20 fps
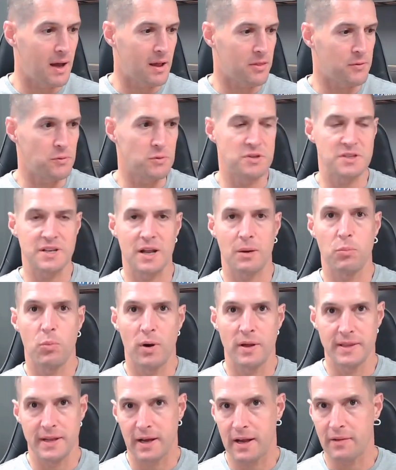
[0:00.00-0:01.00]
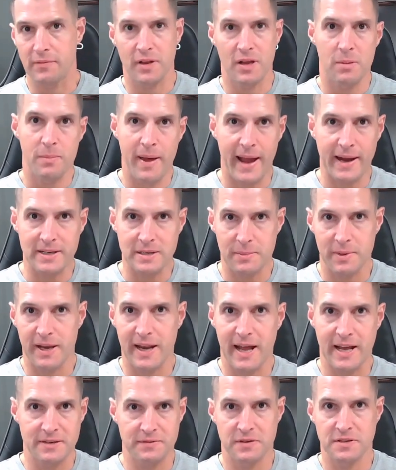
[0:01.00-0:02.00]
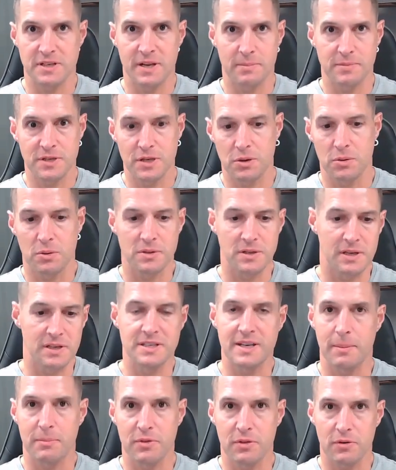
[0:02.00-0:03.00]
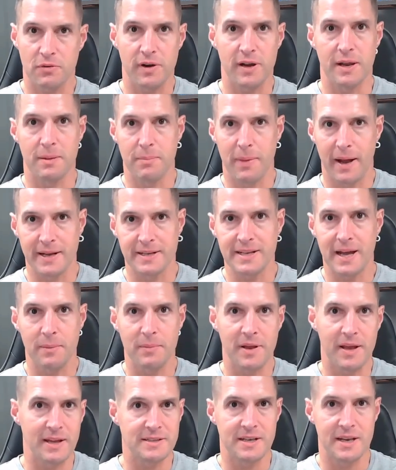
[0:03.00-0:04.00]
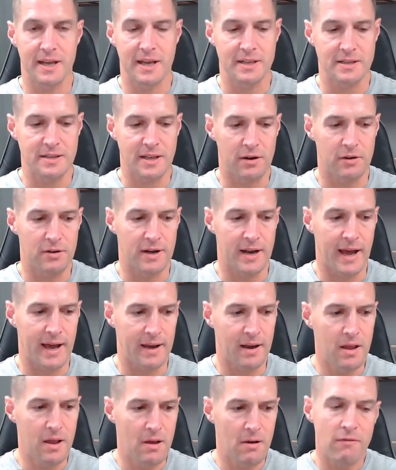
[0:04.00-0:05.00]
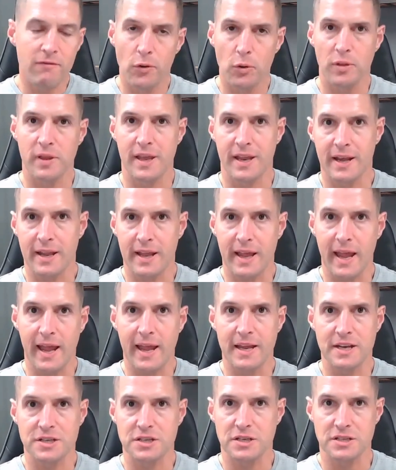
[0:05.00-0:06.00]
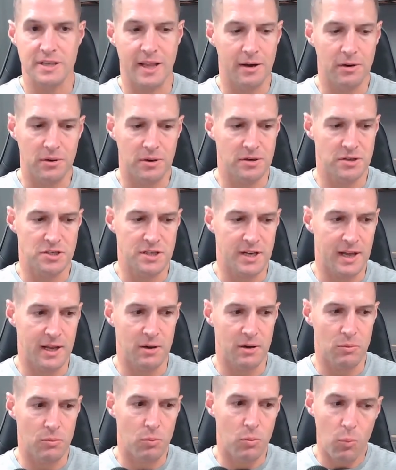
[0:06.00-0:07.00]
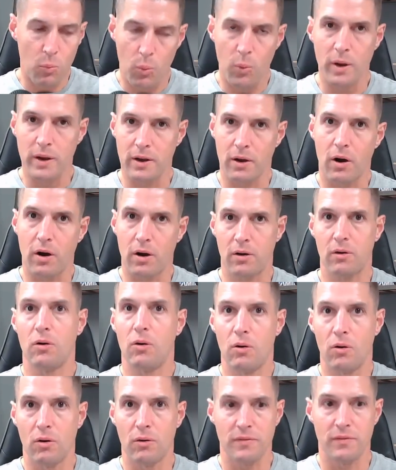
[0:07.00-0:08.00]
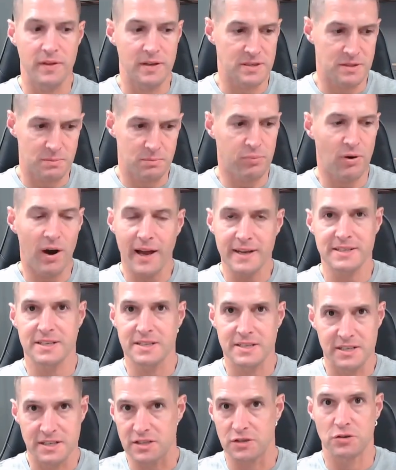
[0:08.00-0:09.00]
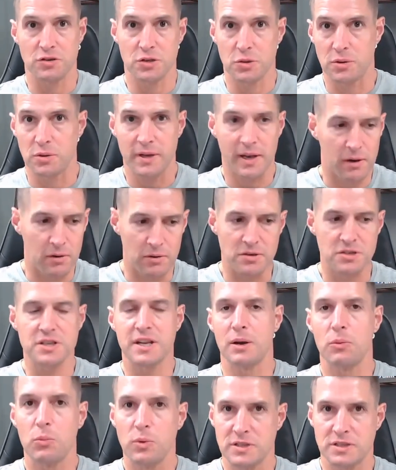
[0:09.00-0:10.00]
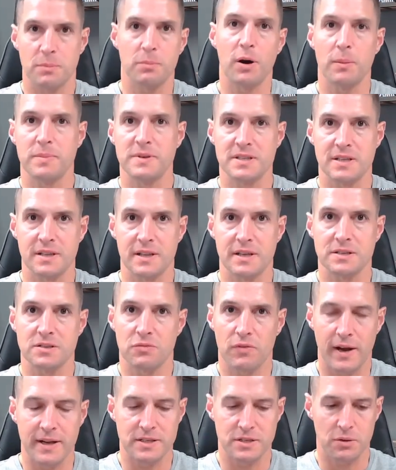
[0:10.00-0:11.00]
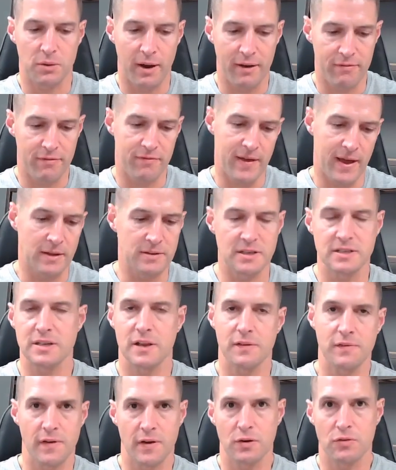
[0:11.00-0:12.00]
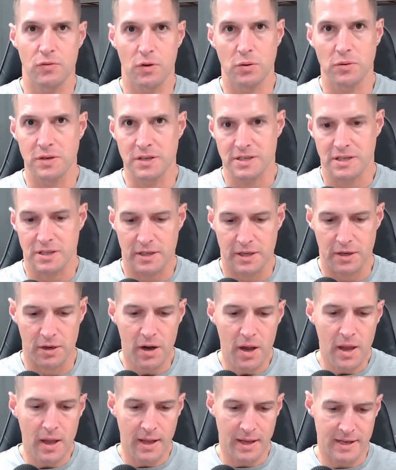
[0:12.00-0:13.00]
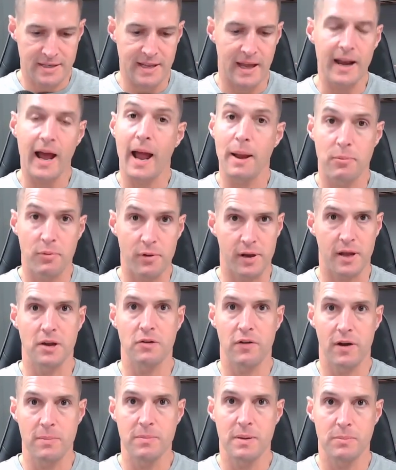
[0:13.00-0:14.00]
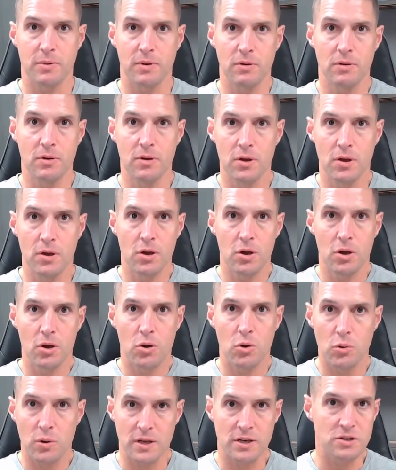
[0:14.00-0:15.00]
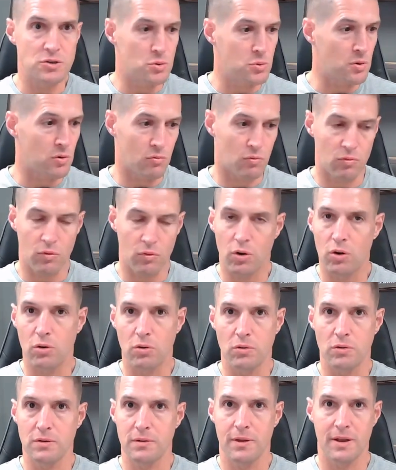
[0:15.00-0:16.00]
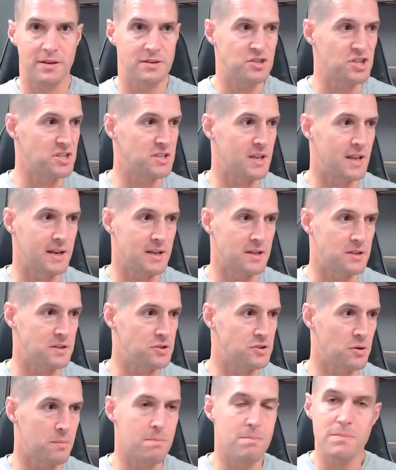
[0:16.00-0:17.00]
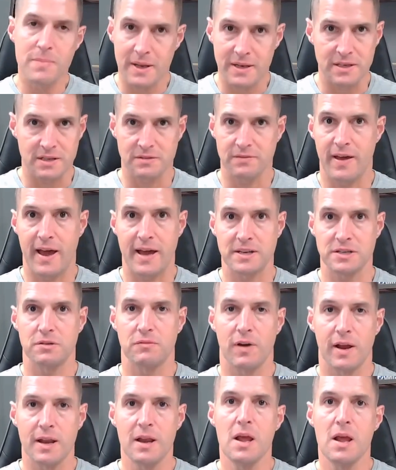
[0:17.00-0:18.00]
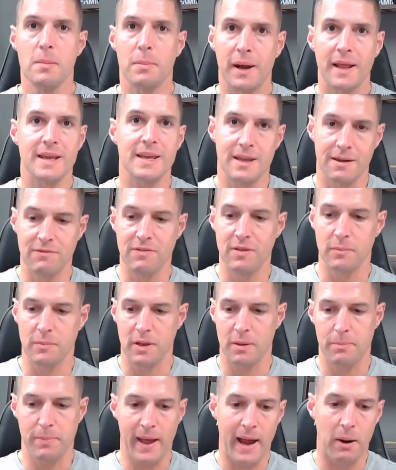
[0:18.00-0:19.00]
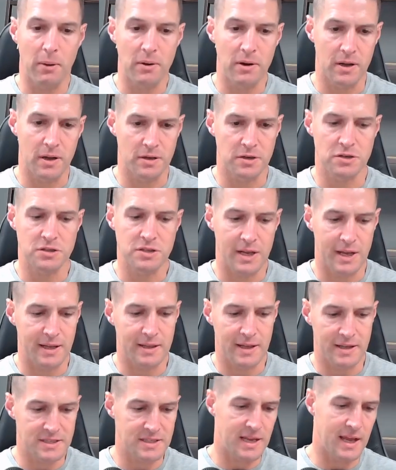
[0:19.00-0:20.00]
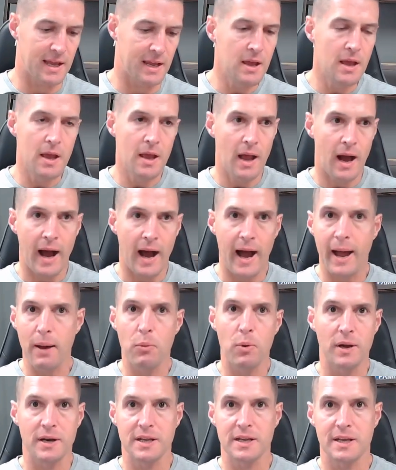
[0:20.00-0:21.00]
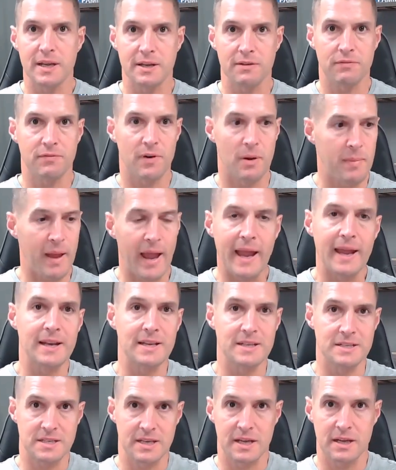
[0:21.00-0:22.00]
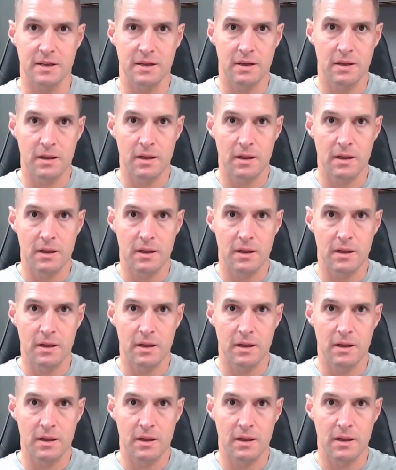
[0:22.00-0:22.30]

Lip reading: through step one, then I have to come back to me and ask for step two, and then step three. And by the time I get to the end, they're not fully engaged because they don't understand what are all this processes they're doing. They don't understand what's the purpose of this, right? So I found this, I've grown as a leader, is that I bring on great people who can do a role just in a tremendous fashion, right? But I give them the power to understand this. Hey, I want to get from A to Z.